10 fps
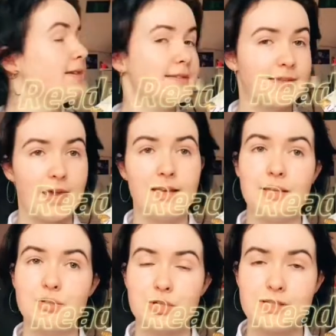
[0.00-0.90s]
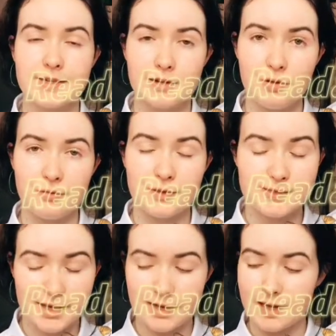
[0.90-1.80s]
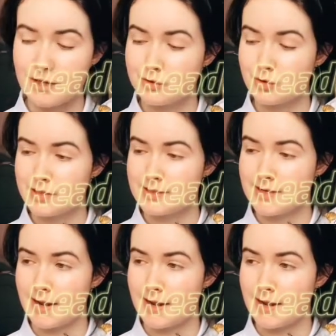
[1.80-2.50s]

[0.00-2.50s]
It's getting interesting, love. It's getting interesting.